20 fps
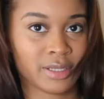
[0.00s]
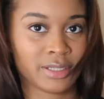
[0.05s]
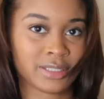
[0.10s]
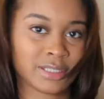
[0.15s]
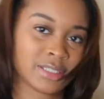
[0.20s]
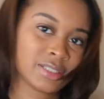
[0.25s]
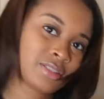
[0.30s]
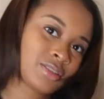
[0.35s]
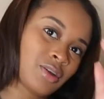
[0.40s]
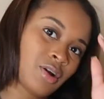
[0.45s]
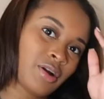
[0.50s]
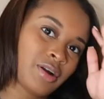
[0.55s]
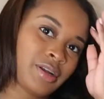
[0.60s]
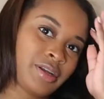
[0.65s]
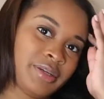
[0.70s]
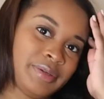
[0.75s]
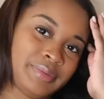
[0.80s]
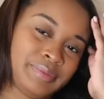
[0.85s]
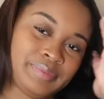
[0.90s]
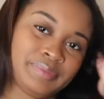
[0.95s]
Let's get
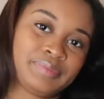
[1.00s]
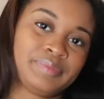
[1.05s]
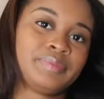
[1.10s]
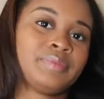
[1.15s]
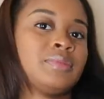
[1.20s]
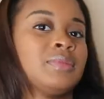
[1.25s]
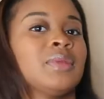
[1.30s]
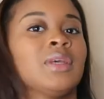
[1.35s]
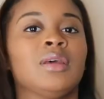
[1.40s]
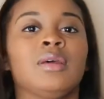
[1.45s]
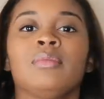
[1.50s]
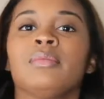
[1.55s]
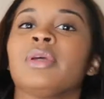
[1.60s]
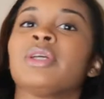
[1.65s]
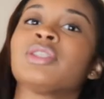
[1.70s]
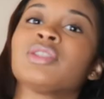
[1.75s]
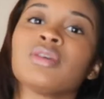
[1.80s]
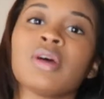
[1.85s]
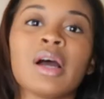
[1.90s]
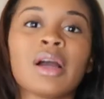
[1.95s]
started.
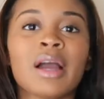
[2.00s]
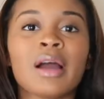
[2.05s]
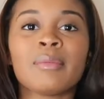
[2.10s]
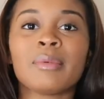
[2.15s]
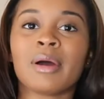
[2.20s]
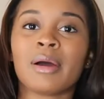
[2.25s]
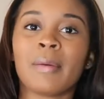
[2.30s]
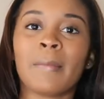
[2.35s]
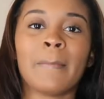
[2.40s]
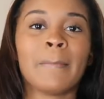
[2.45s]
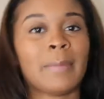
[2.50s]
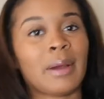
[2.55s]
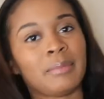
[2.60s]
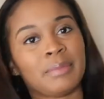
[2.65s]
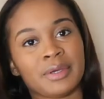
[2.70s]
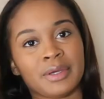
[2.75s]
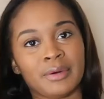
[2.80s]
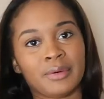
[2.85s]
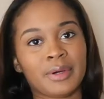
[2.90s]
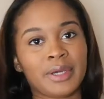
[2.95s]
Make sure I got my
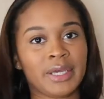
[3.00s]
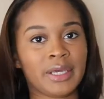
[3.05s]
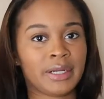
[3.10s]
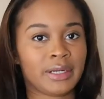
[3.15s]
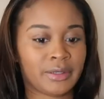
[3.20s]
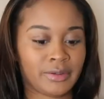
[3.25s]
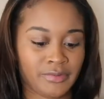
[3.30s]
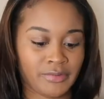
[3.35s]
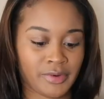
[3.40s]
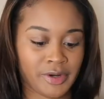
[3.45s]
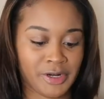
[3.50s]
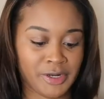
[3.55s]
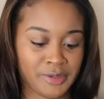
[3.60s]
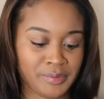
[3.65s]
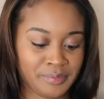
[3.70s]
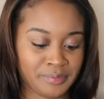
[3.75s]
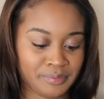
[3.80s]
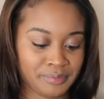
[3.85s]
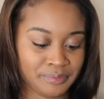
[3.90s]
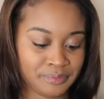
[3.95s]
big old head in the frame.